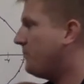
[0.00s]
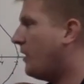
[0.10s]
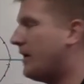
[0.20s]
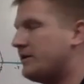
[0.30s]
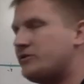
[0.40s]

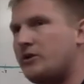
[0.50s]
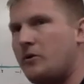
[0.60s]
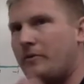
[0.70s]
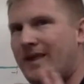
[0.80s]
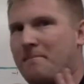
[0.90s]
All right,
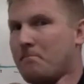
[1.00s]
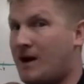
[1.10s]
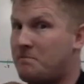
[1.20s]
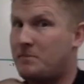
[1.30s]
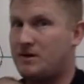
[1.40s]
so that
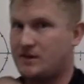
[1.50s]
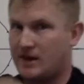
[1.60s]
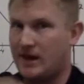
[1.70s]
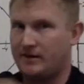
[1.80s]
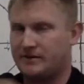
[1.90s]
might be the
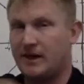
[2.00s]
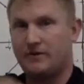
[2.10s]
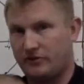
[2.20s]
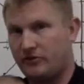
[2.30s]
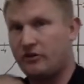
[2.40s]
case. Again,
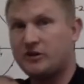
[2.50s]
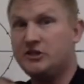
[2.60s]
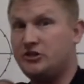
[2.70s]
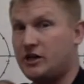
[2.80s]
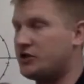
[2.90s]
this is all
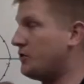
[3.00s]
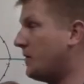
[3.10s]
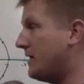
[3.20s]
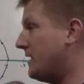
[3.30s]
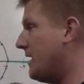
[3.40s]
conjecture
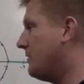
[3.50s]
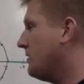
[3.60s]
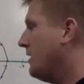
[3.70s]
right now.